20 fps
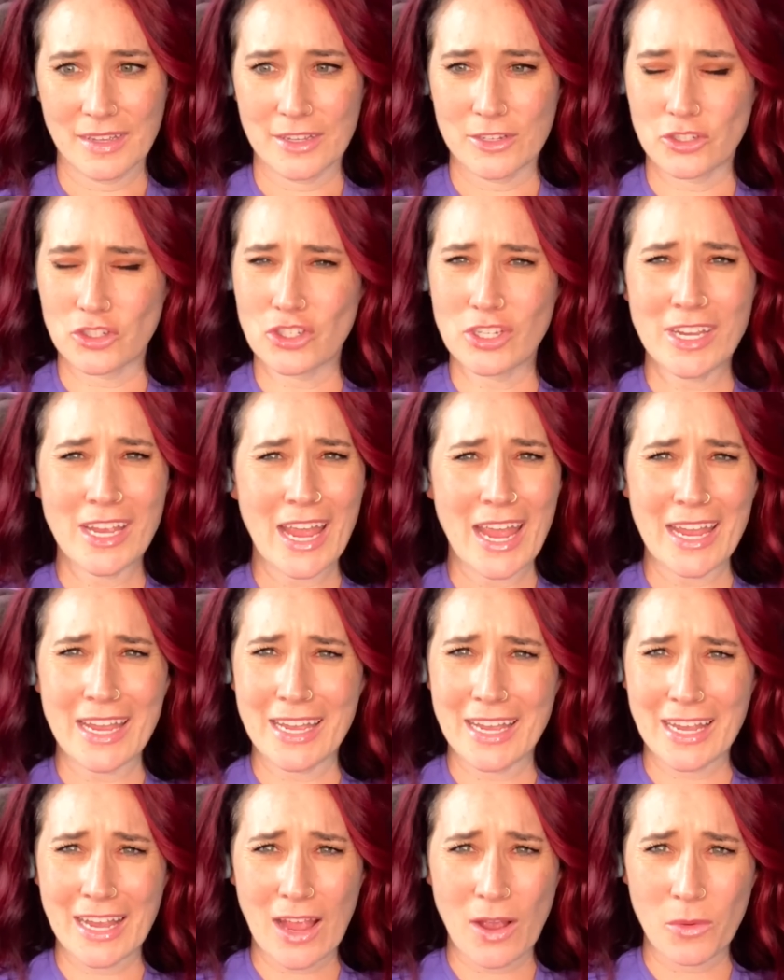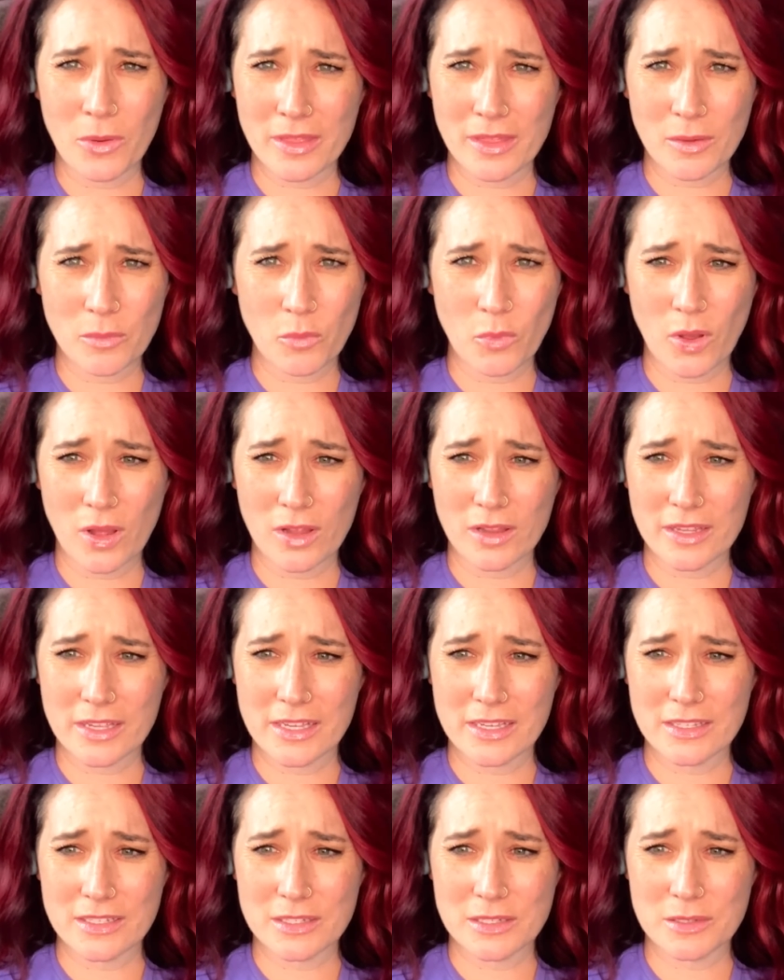Is she hanging out with him while
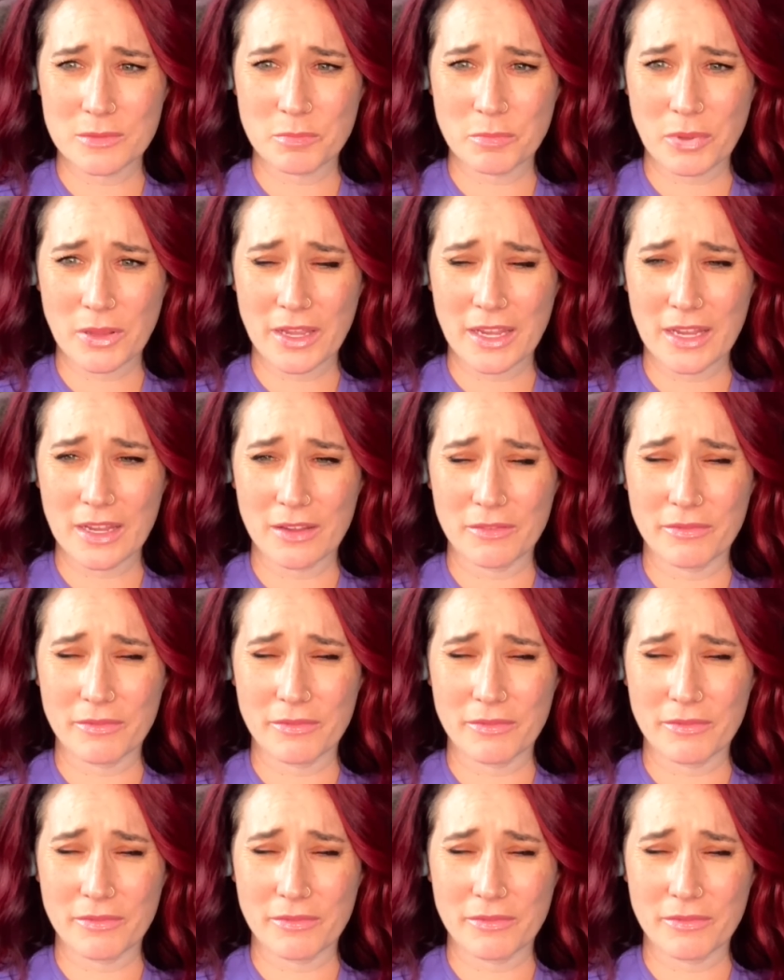he's playing a